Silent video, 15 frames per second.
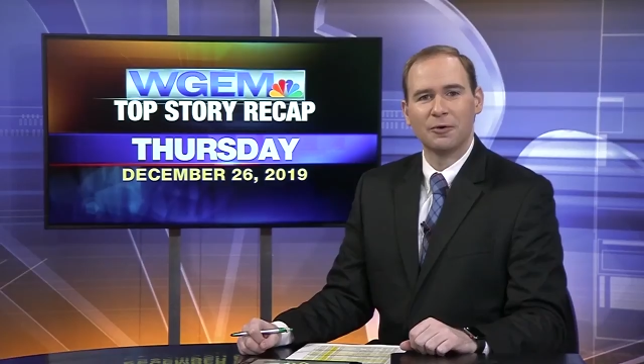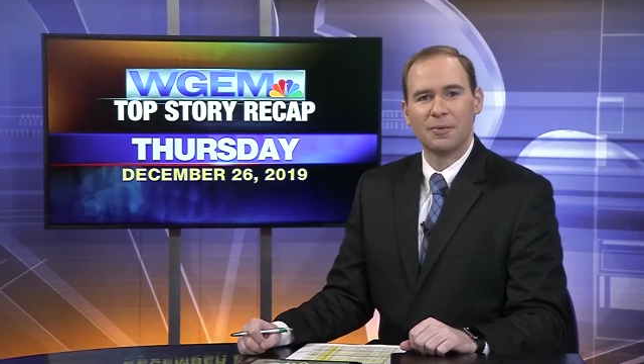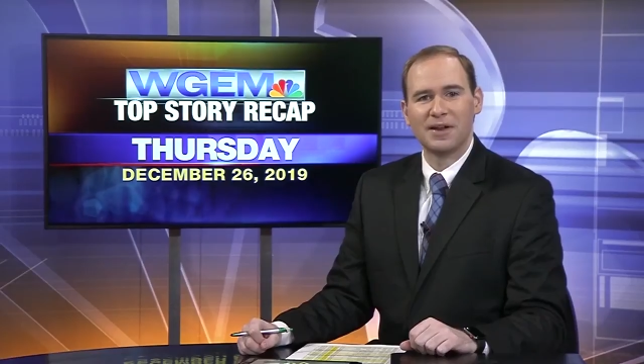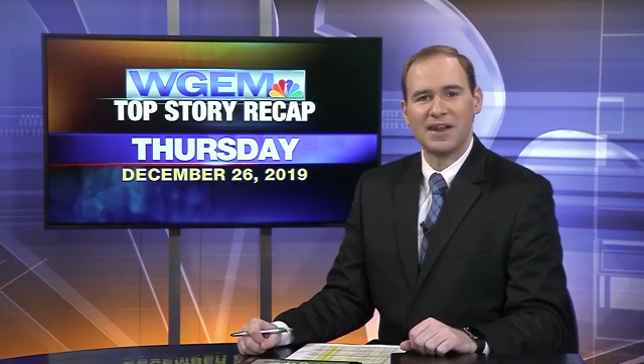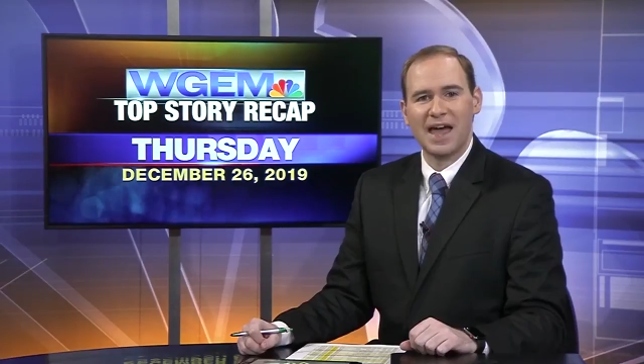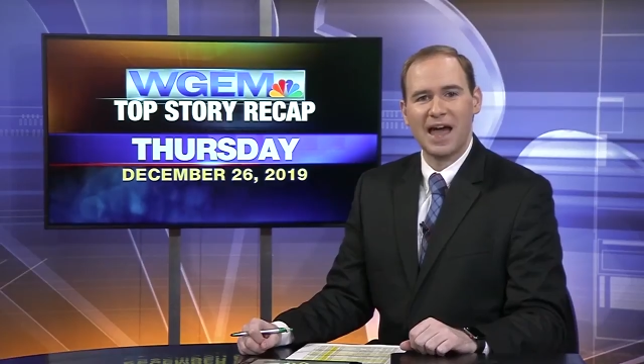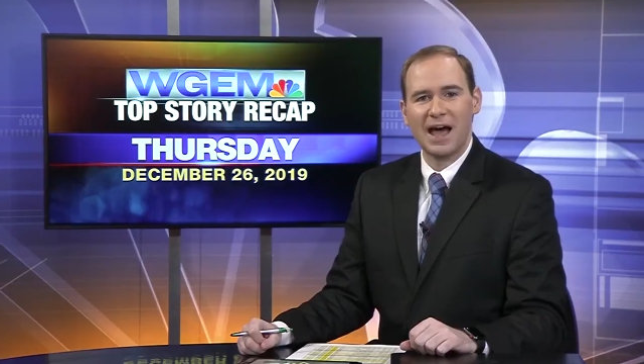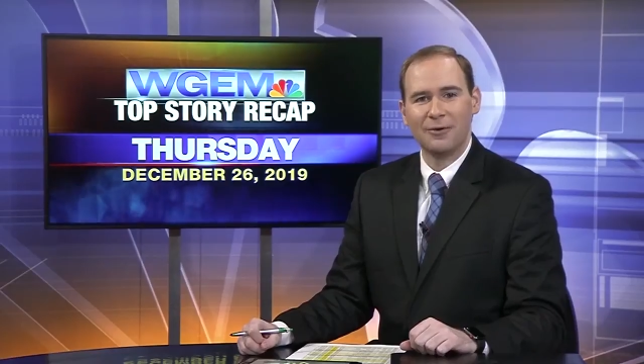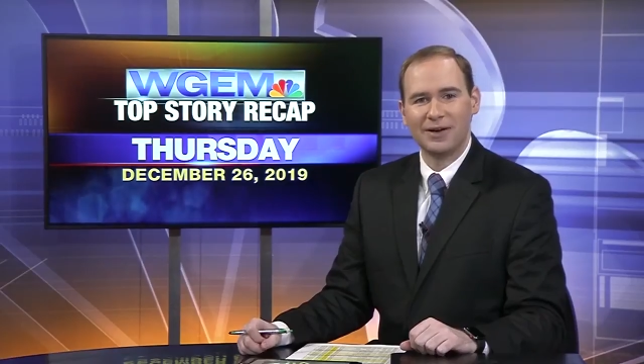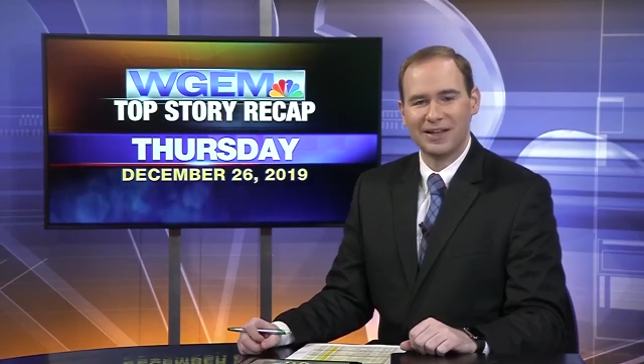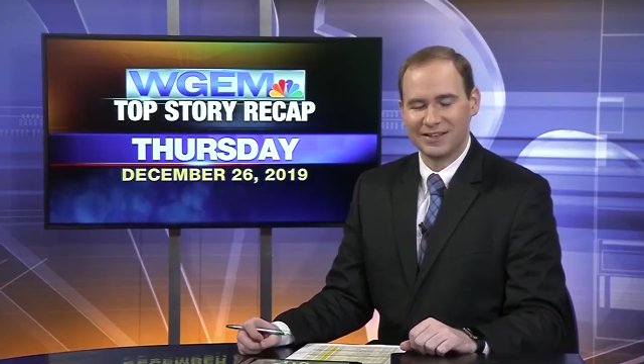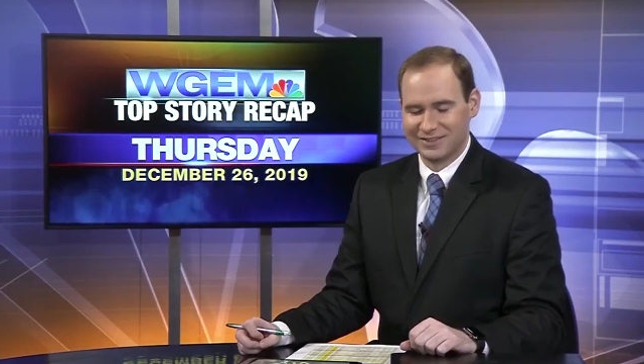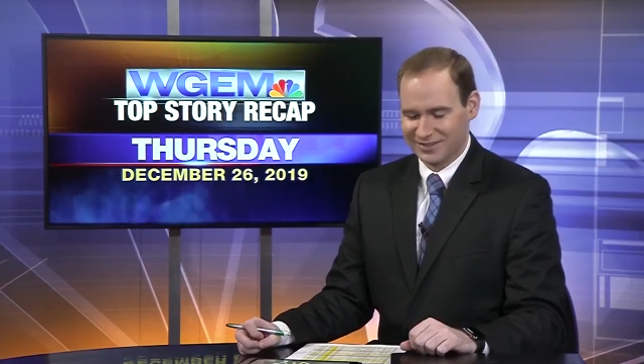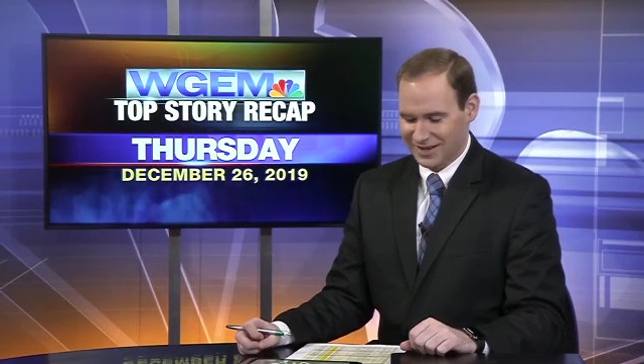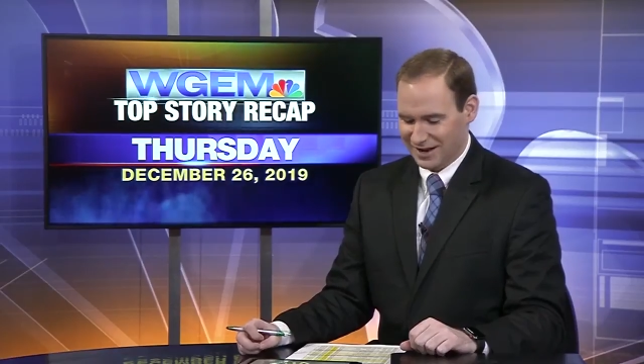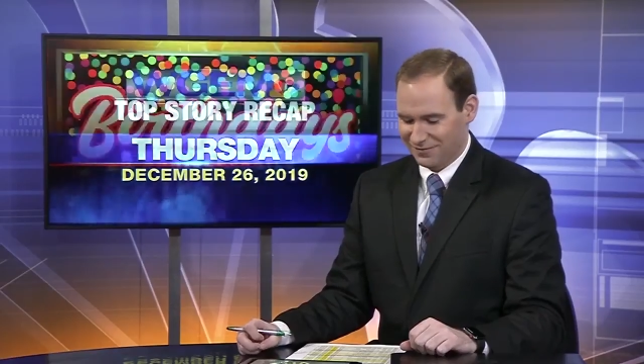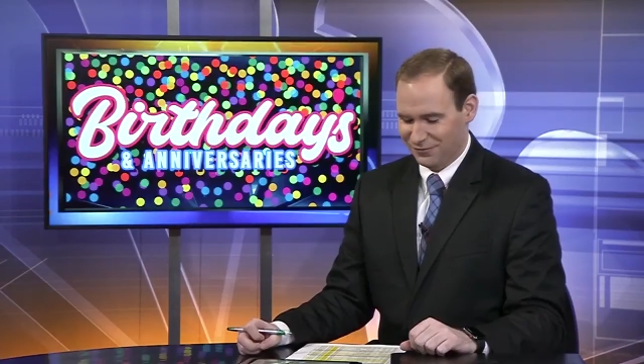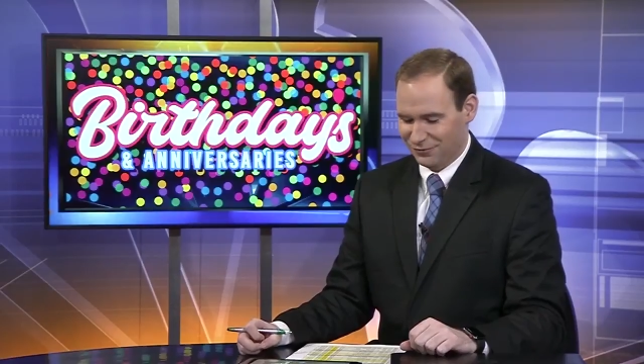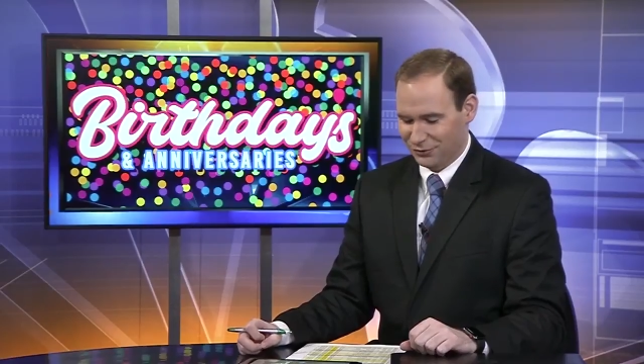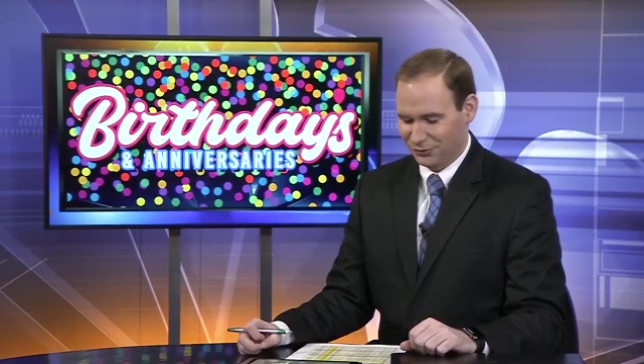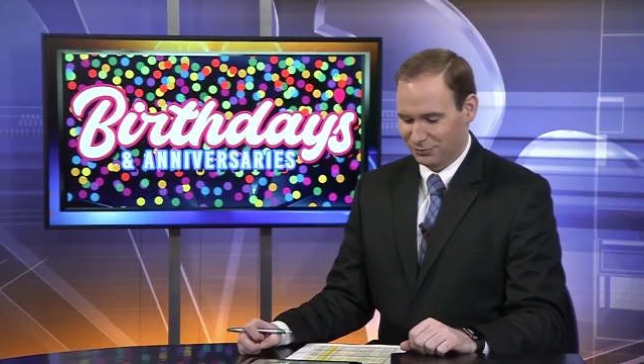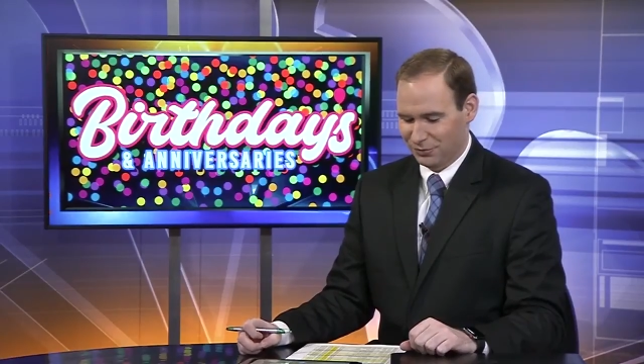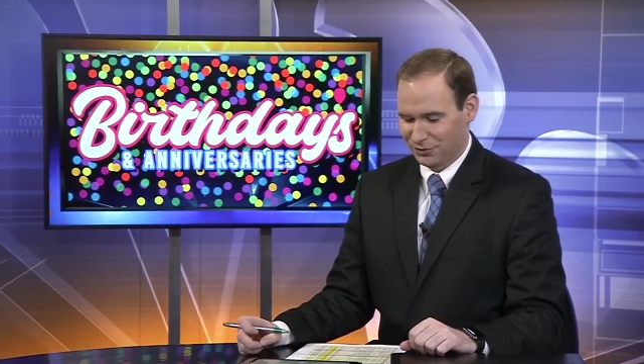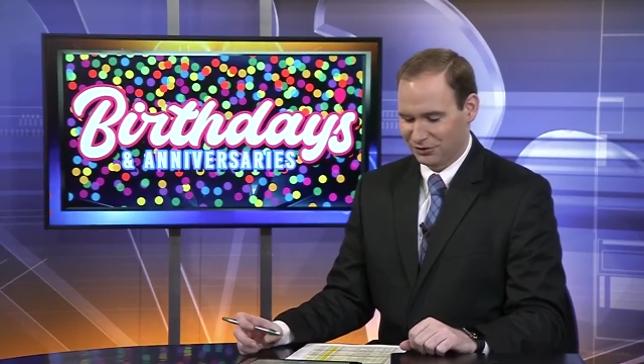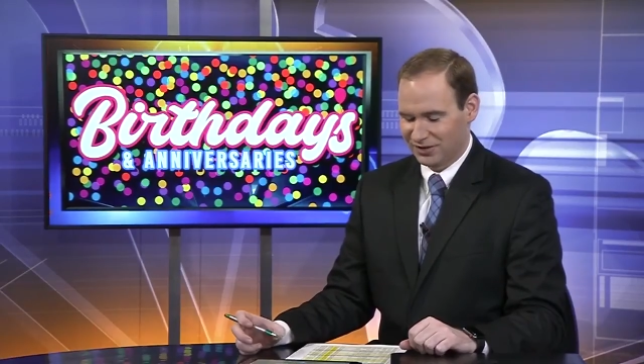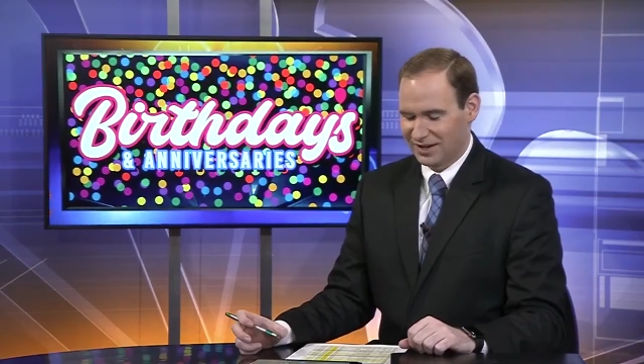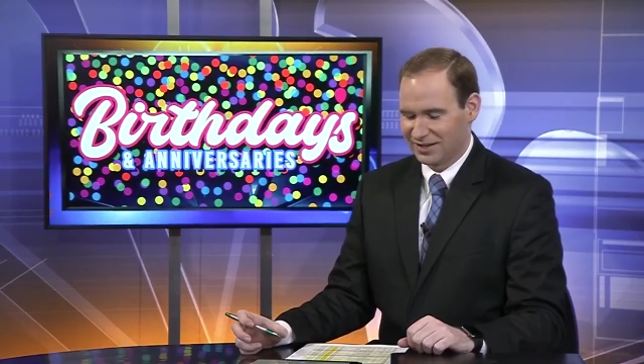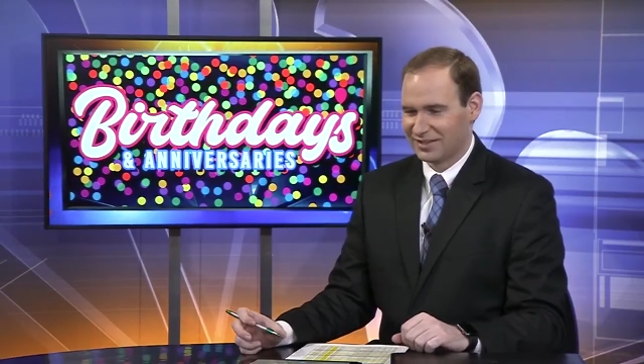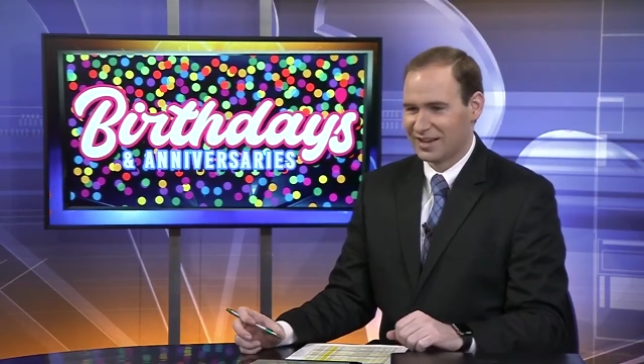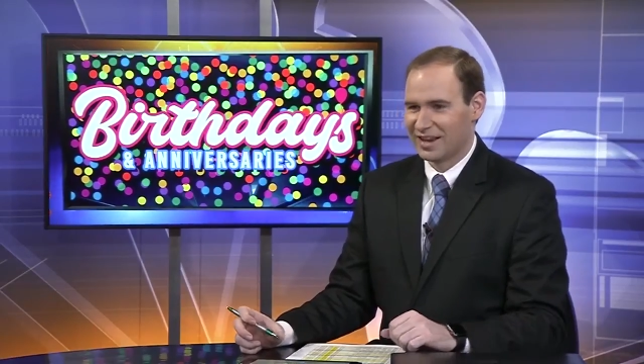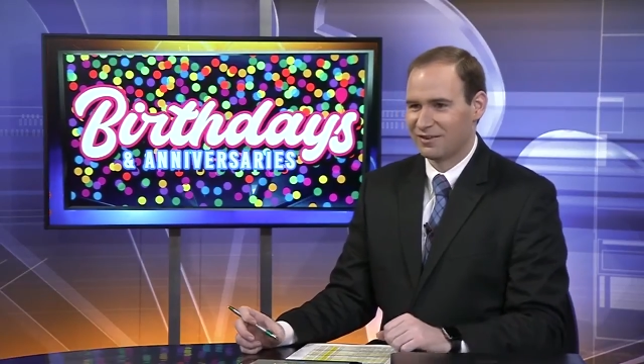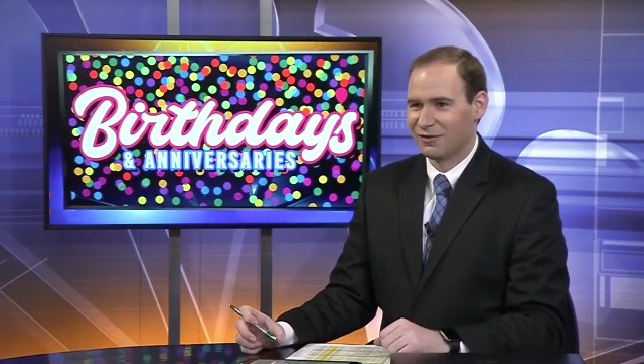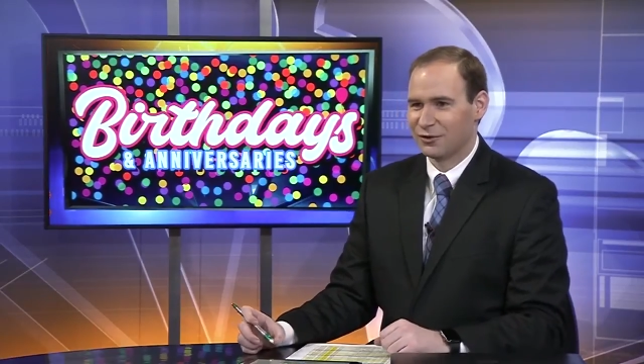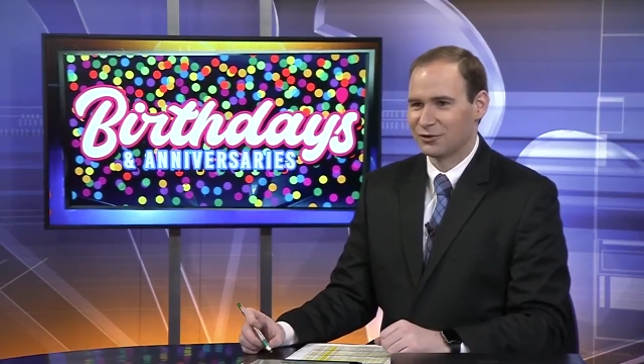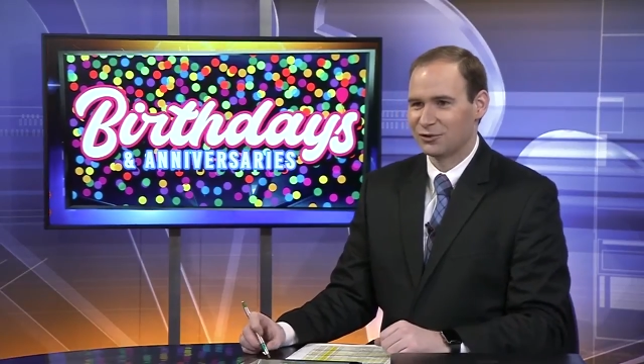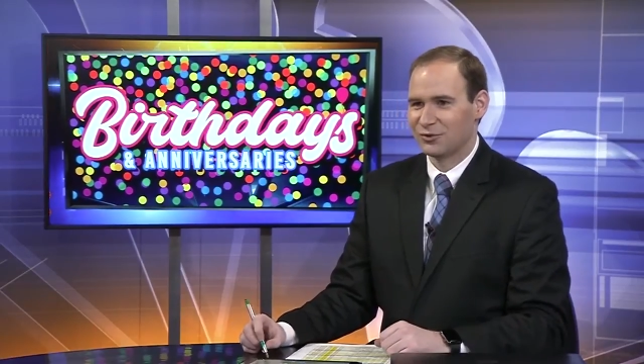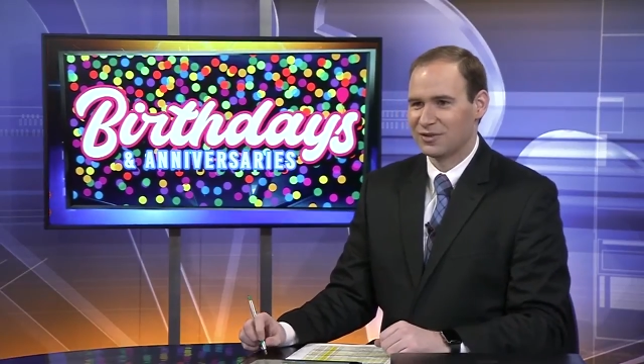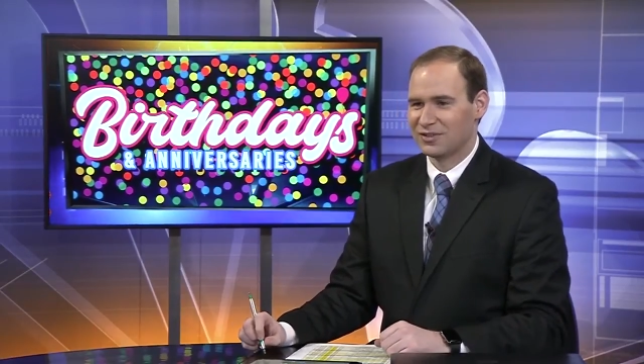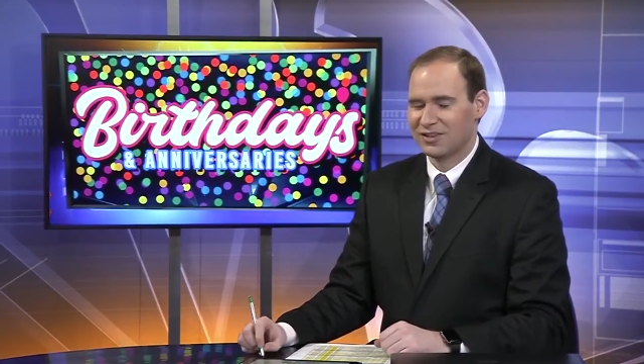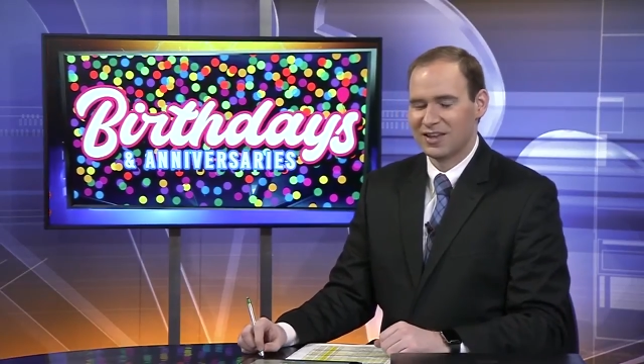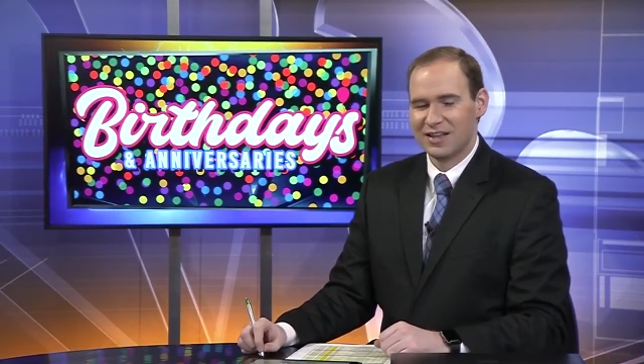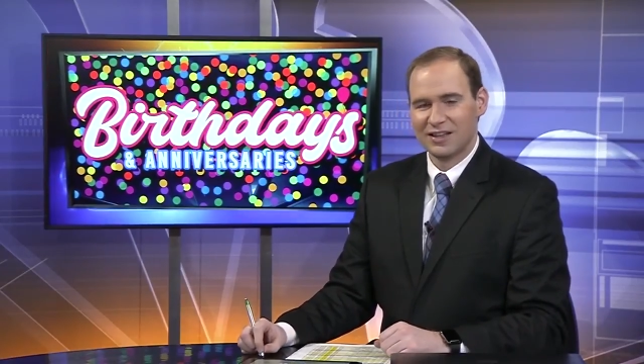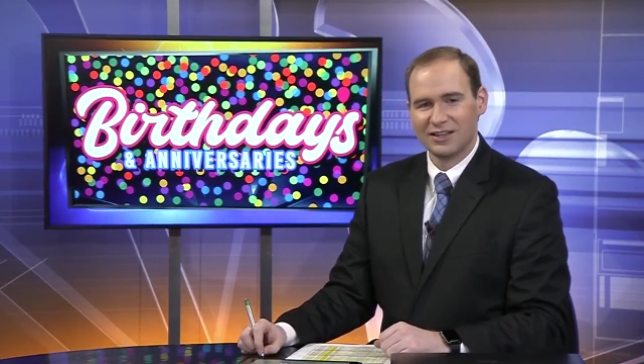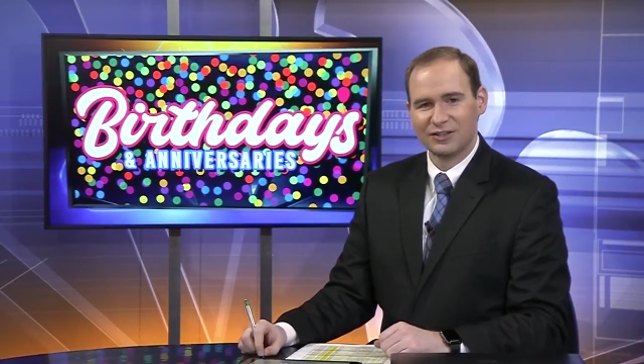But now it's time for those birthdays and anniversaries.